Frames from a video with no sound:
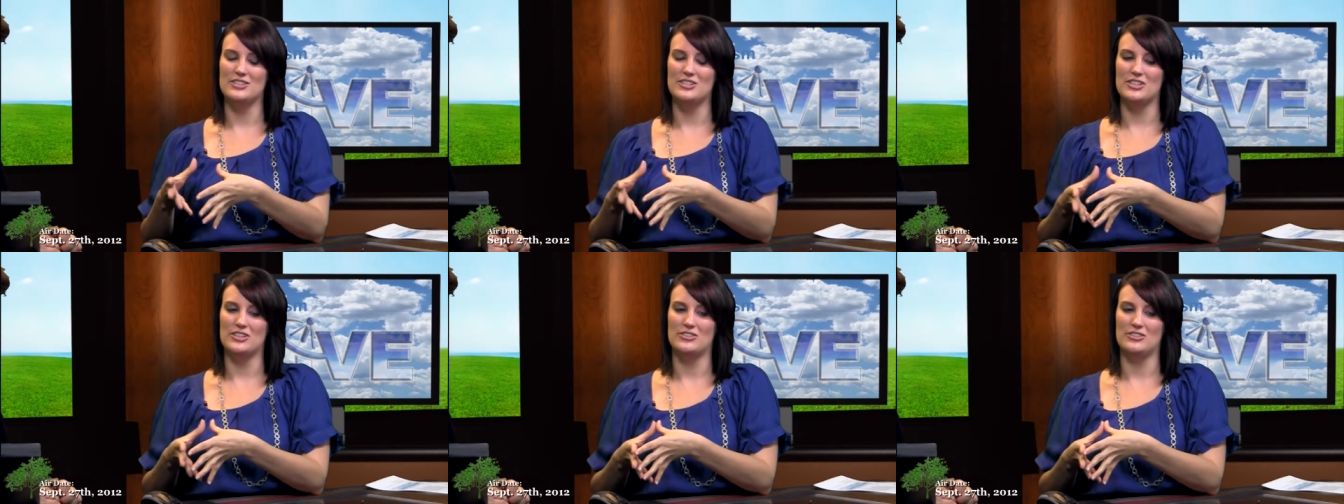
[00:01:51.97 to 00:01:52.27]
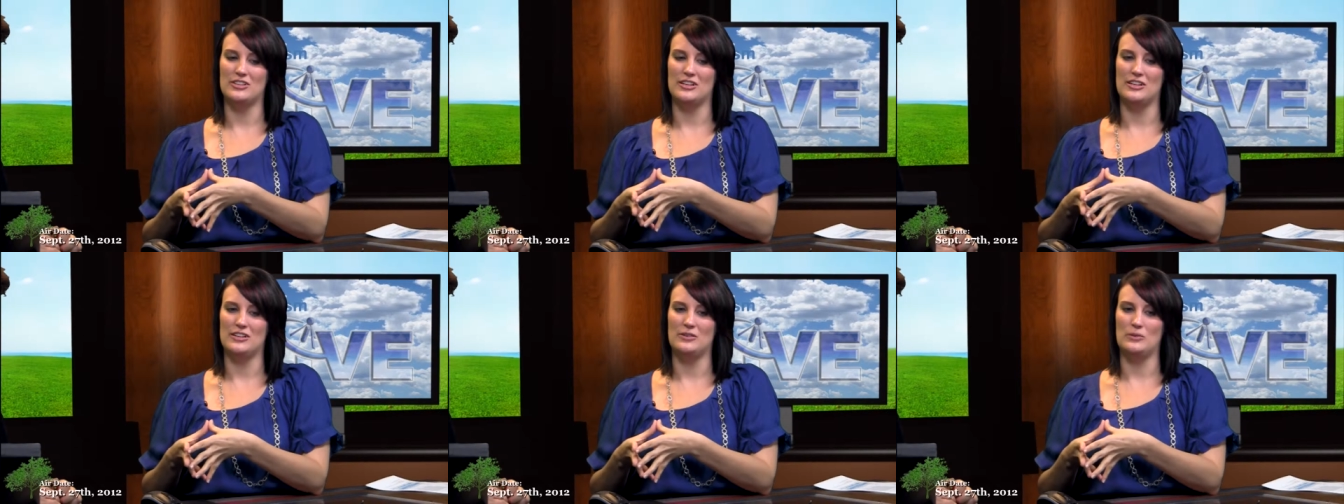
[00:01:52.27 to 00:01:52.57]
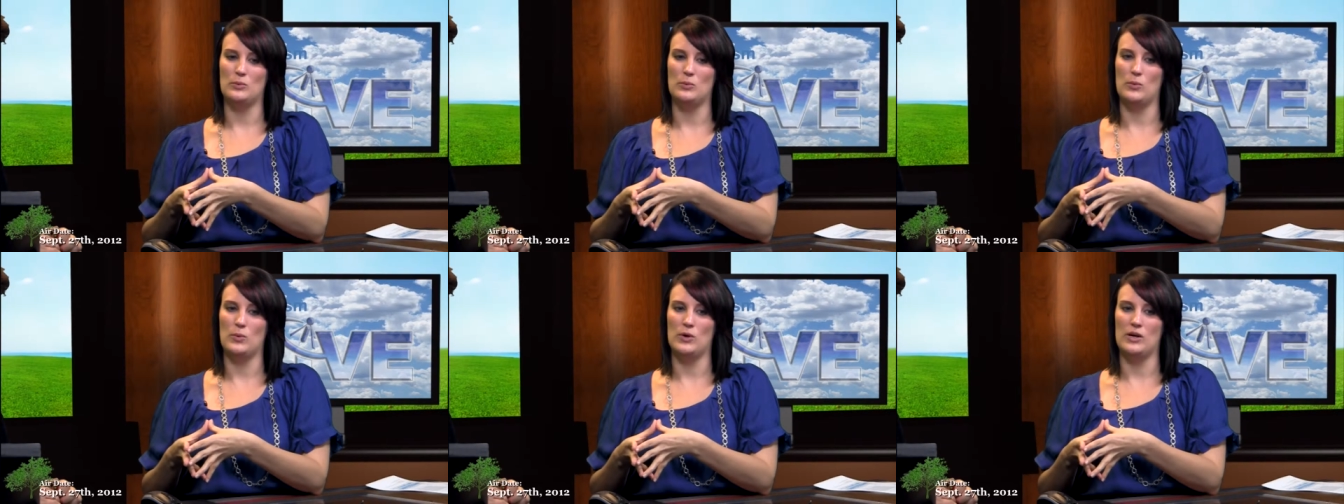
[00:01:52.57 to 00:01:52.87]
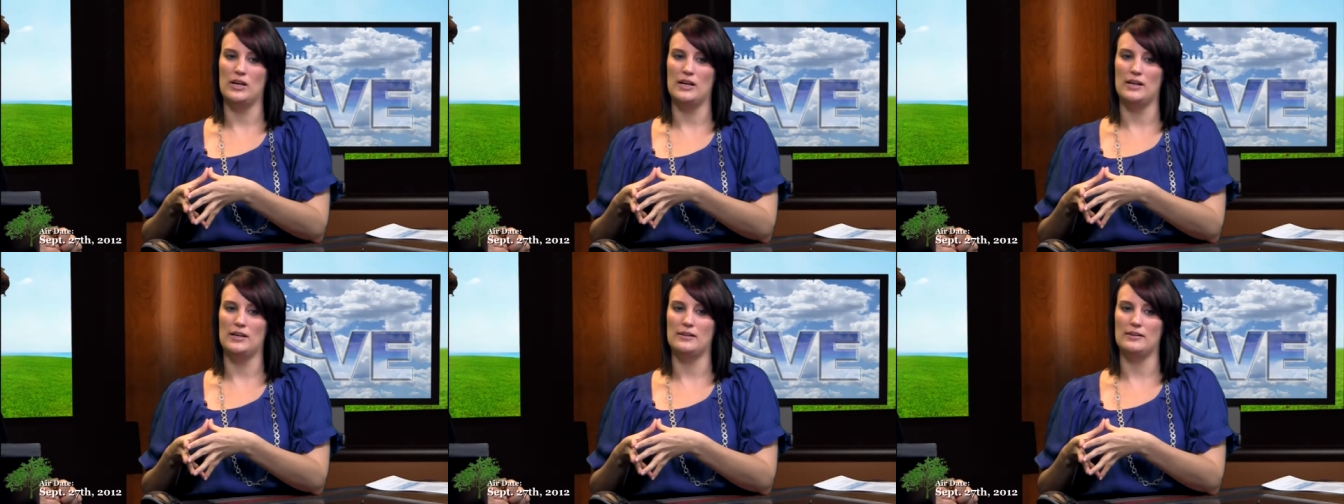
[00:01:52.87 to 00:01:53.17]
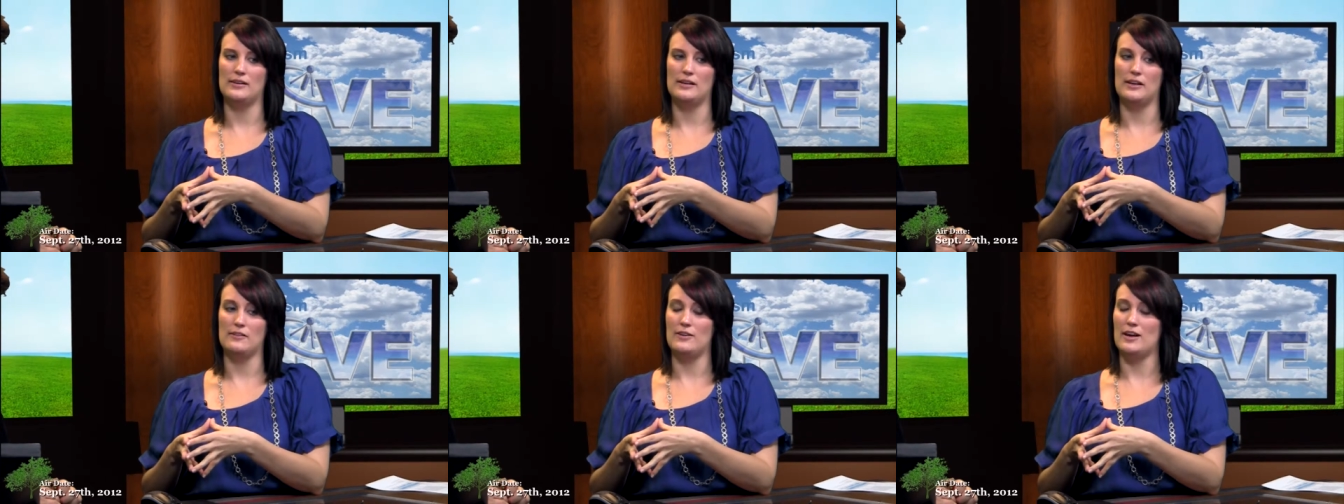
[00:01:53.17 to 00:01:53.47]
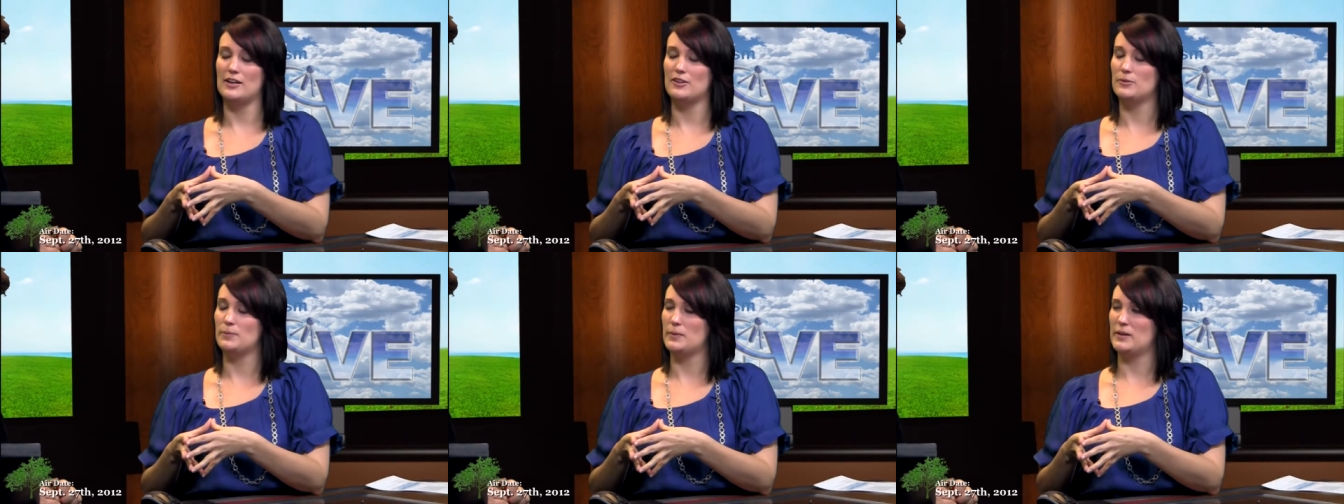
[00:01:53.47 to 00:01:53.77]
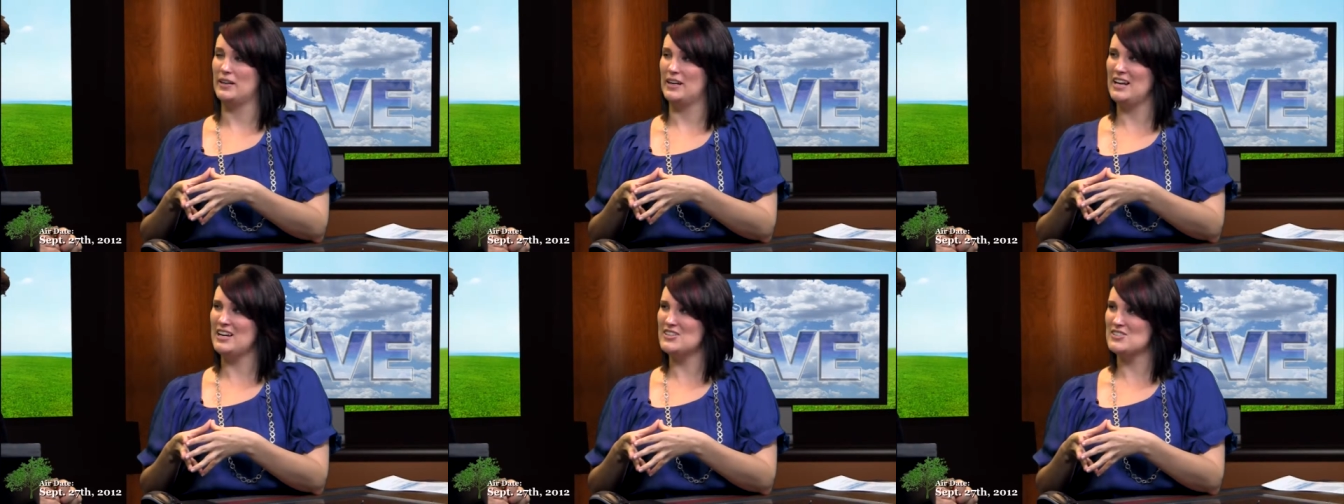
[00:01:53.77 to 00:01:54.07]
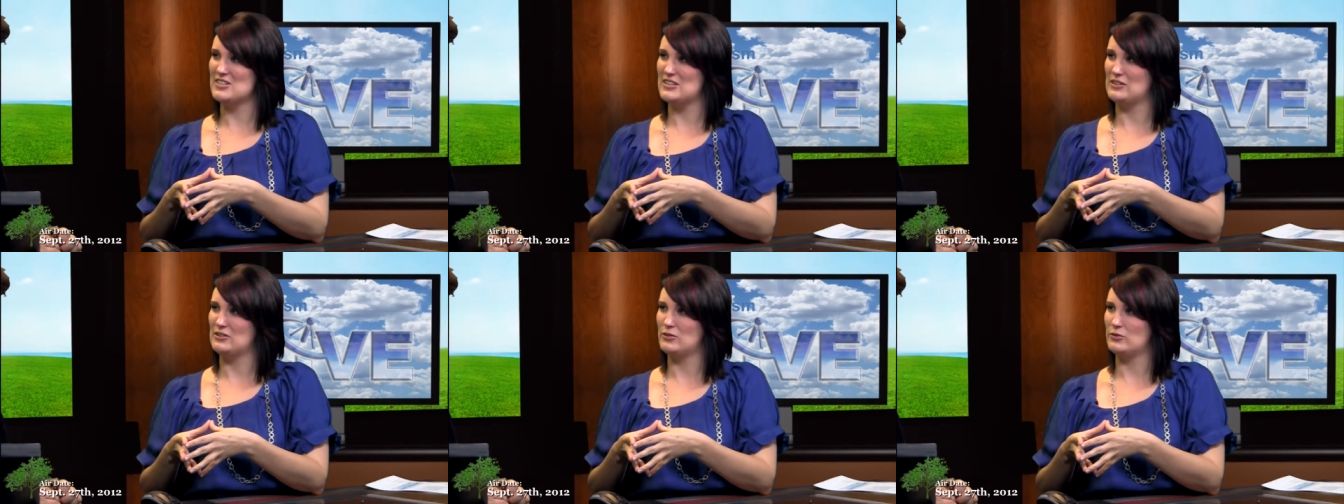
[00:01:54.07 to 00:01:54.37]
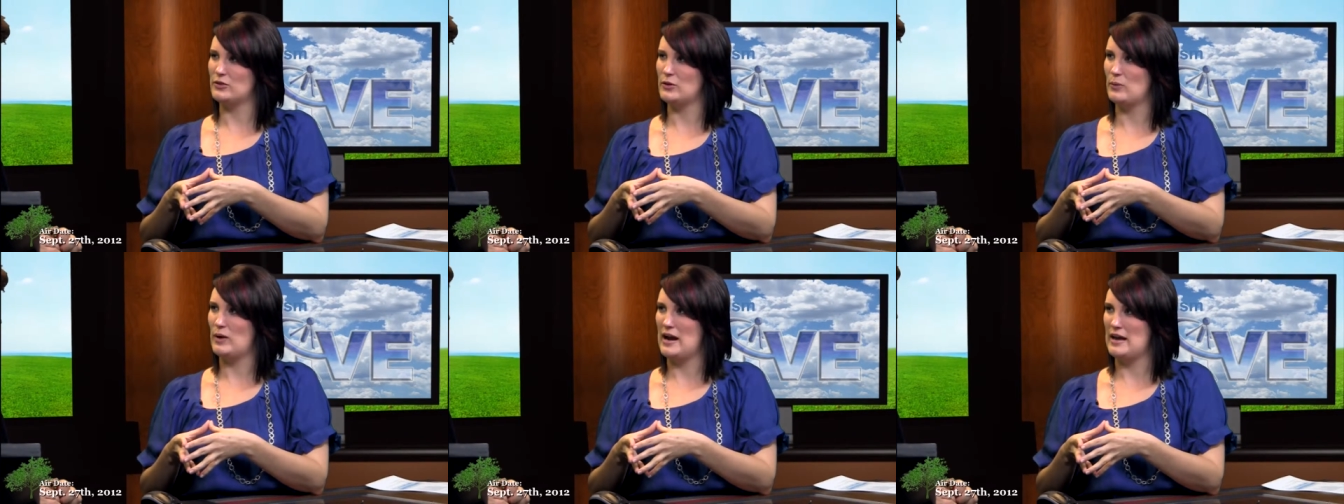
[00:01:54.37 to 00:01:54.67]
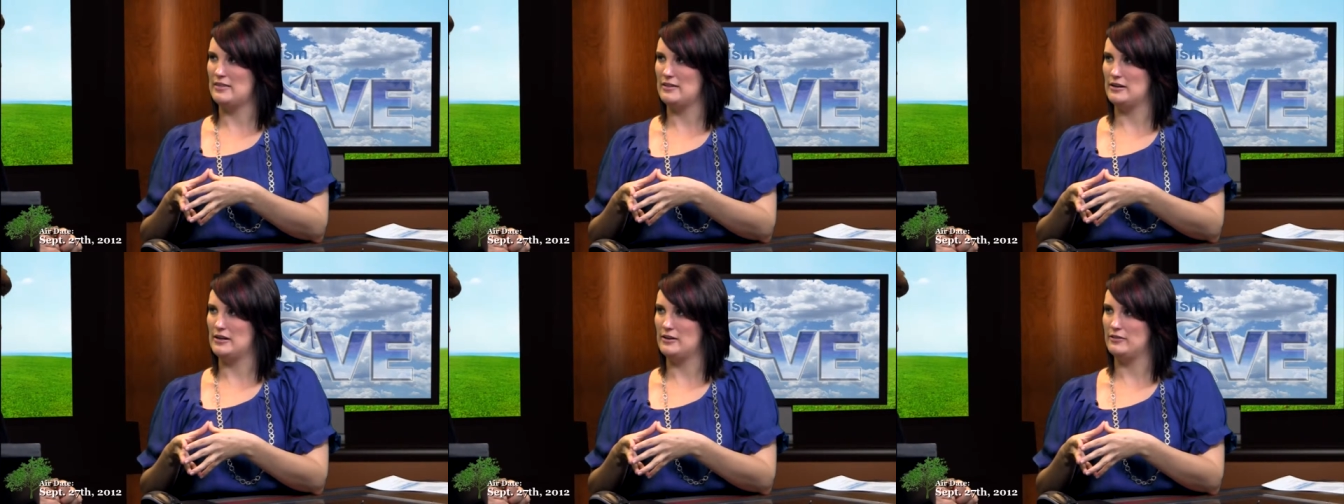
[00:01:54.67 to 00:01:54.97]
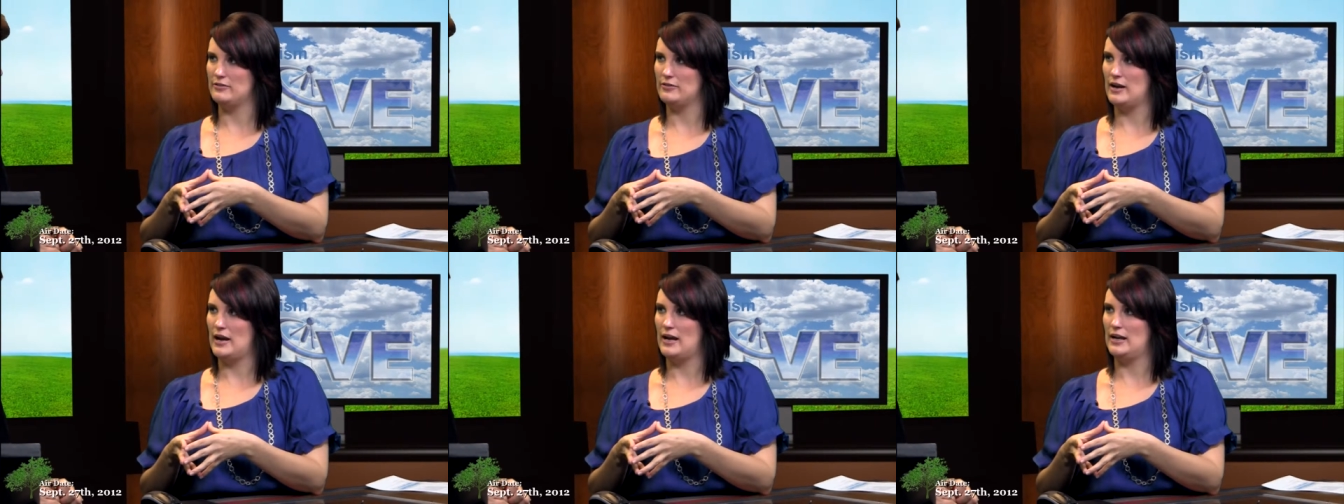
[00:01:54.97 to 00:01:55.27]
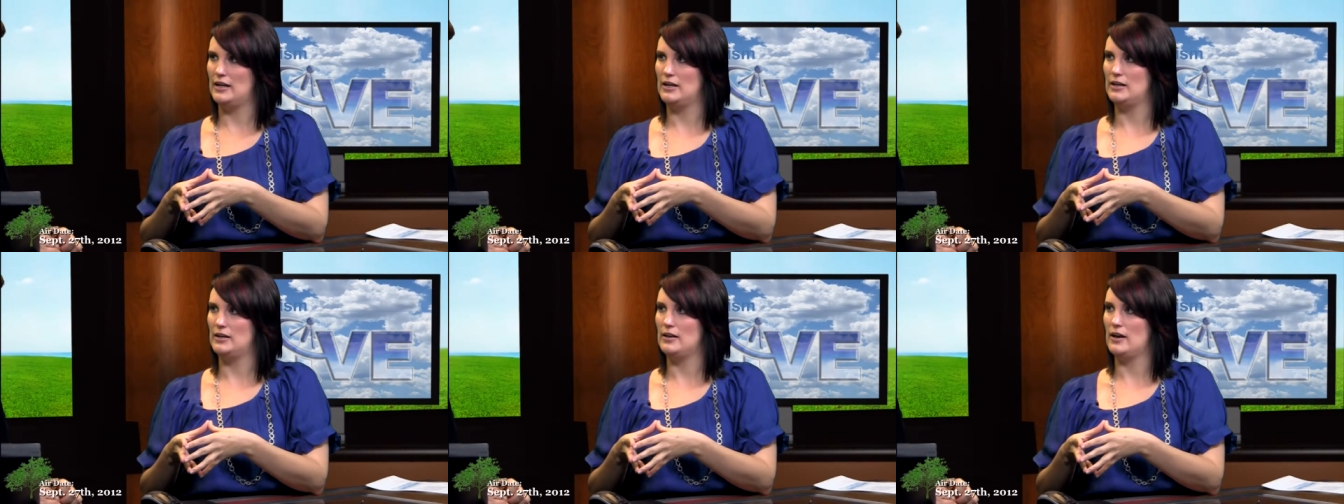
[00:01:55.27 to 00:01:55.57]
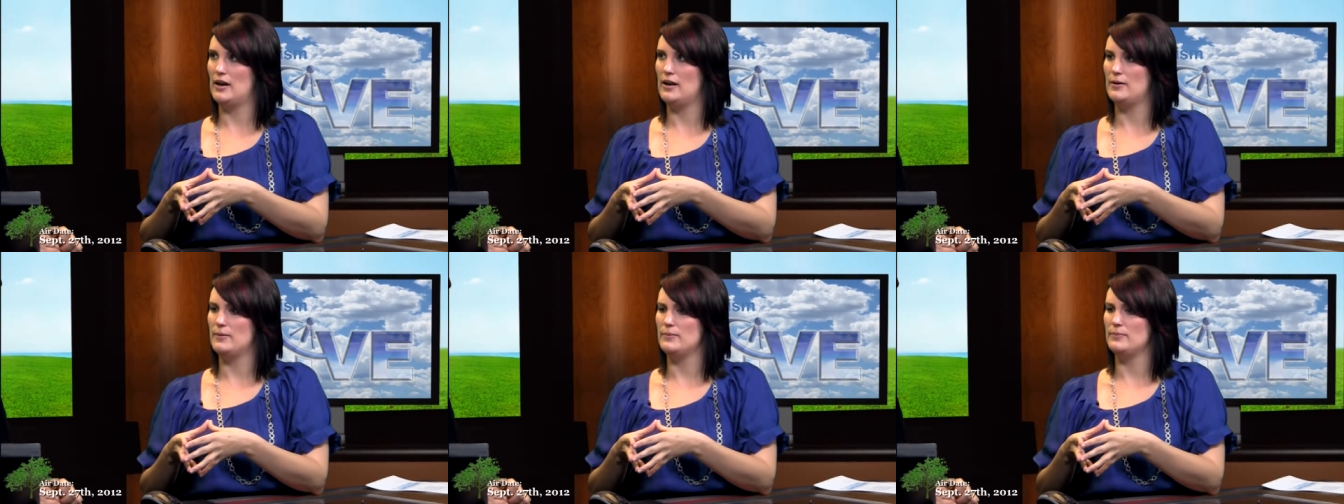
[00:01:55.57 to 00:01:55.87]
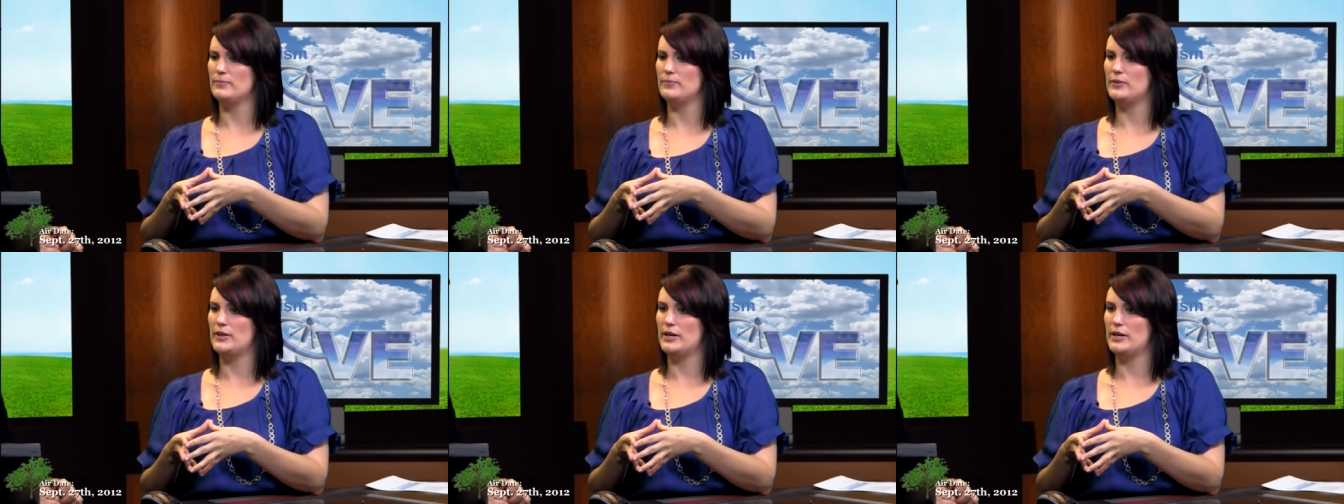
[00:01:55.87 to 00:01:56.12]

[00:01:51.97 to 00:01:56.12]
children would give explanations for why they're afraid, and um,